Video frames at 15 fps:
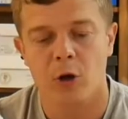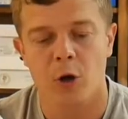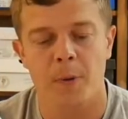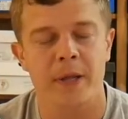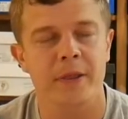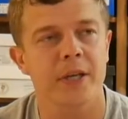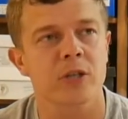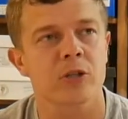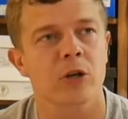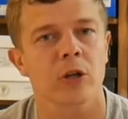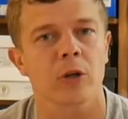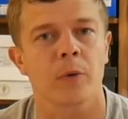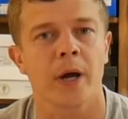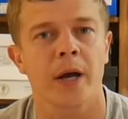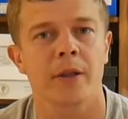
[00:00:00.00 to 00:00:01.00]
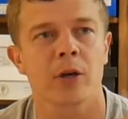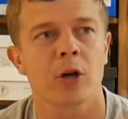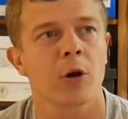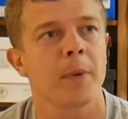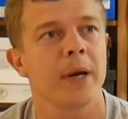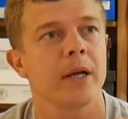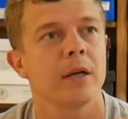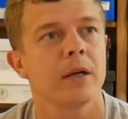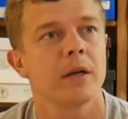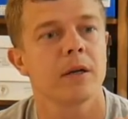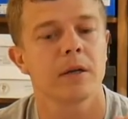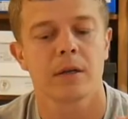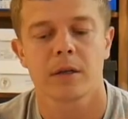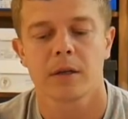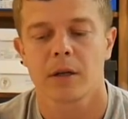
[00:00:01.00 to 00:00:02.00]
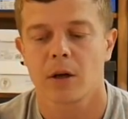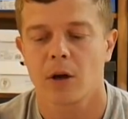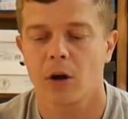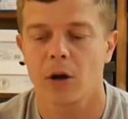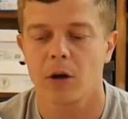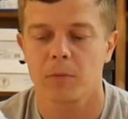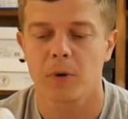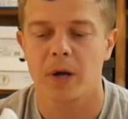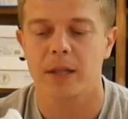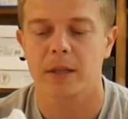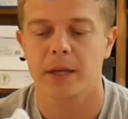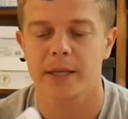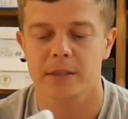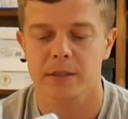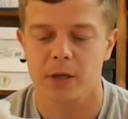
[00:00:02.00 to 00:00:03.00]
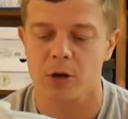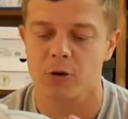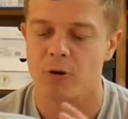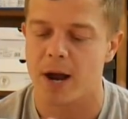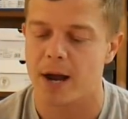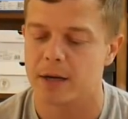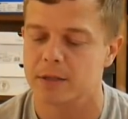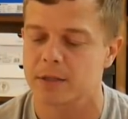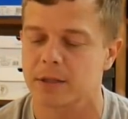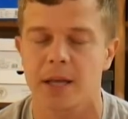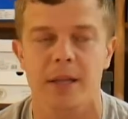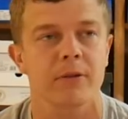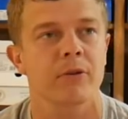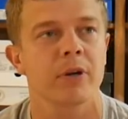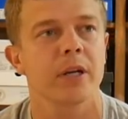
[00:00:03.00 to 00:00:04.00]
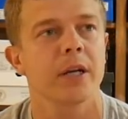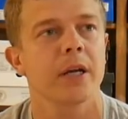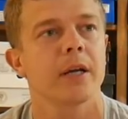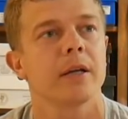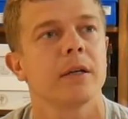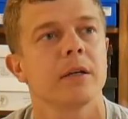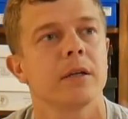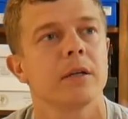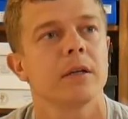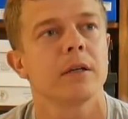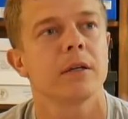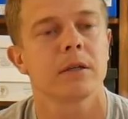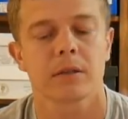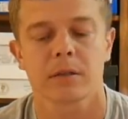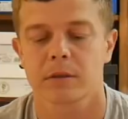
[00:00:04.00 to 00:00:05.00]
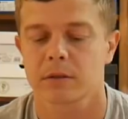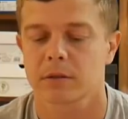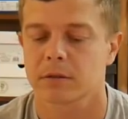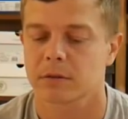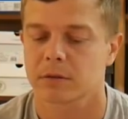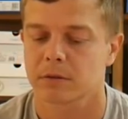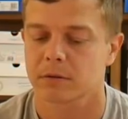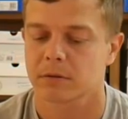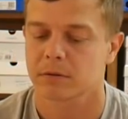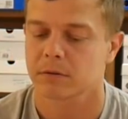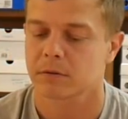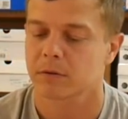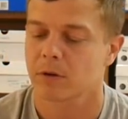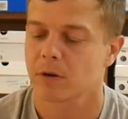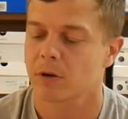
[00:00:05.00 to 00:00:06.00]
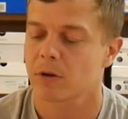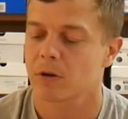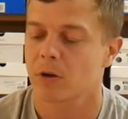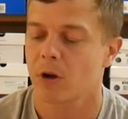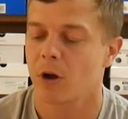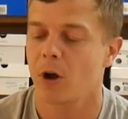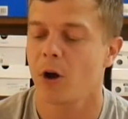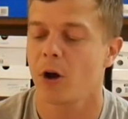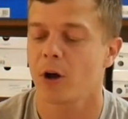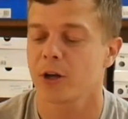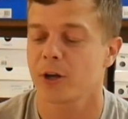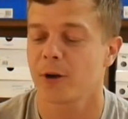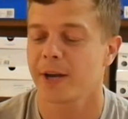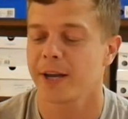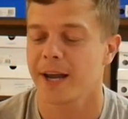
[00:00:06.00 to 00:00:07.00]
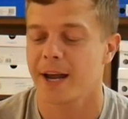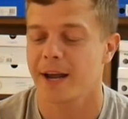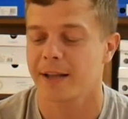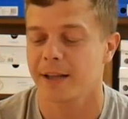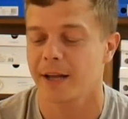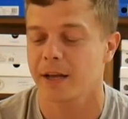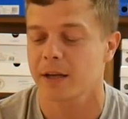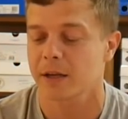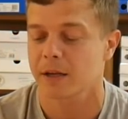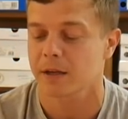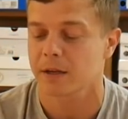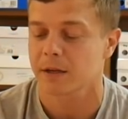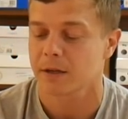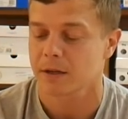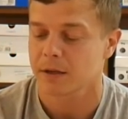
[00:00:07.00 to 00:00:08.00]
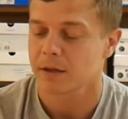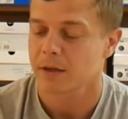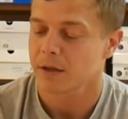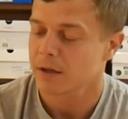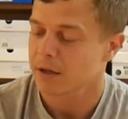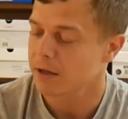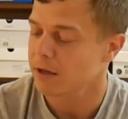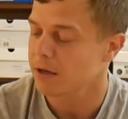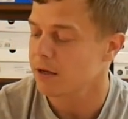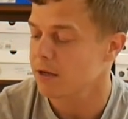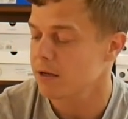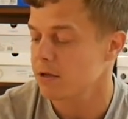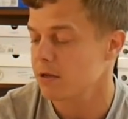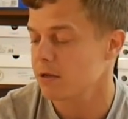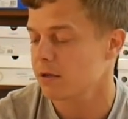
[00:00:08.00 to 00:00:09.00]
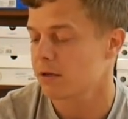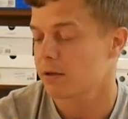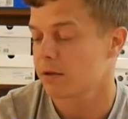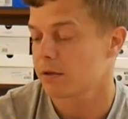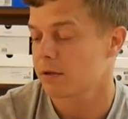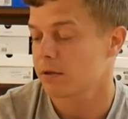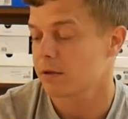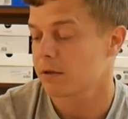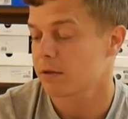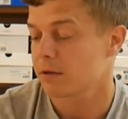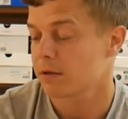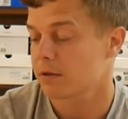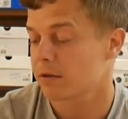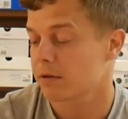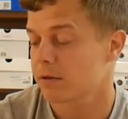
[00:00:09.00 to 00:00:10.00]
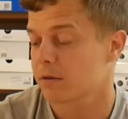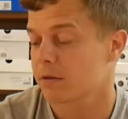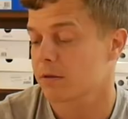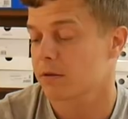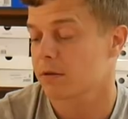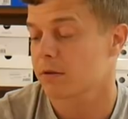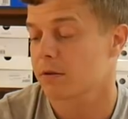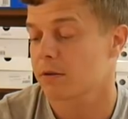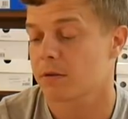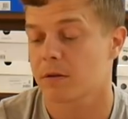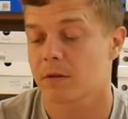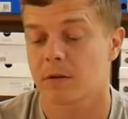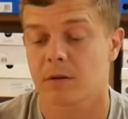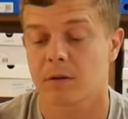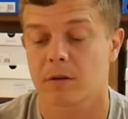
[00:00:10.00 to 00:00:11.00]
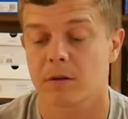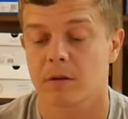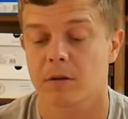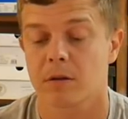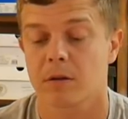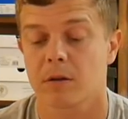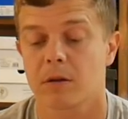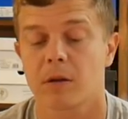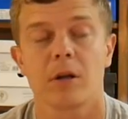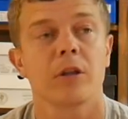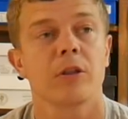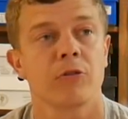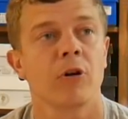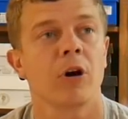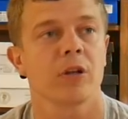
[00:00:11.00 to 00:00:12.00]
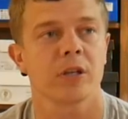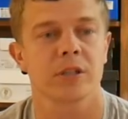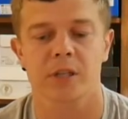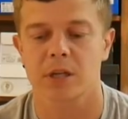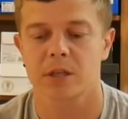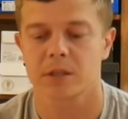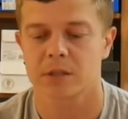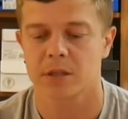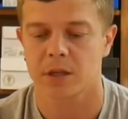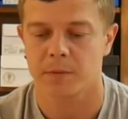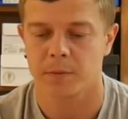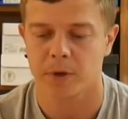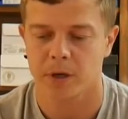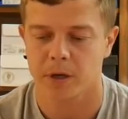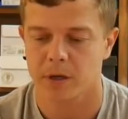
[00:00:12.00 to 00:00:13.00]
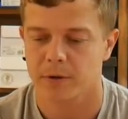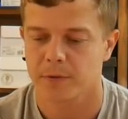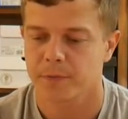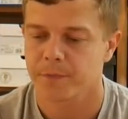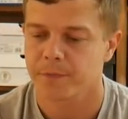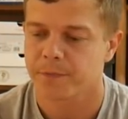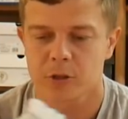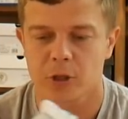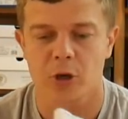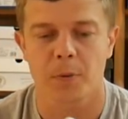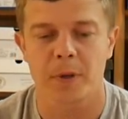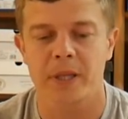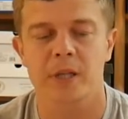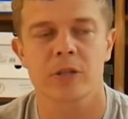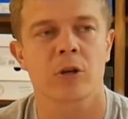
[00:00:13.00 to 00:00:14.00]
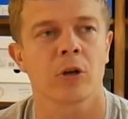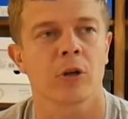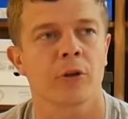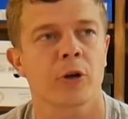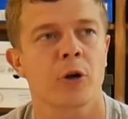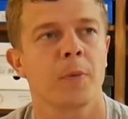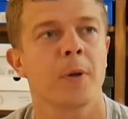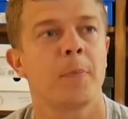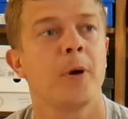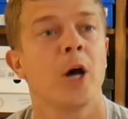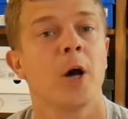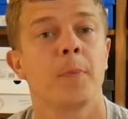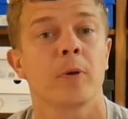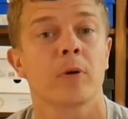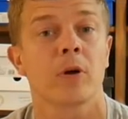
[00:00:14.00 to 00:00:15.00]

come in this colourway. They look they mouldy, in... don't they? Oh well, it's the cracked leather, isn't it? No, I mean actually on this suede. Oh yeah, yeah. I mean? It looks mouldy, doesn't it? The colour. Yeah. I thought weird. There's something wrong with them, and then the, they're all it's they're all exactly the same. They're all exactly the same. Yeah. So they come in this colour. They come in a purple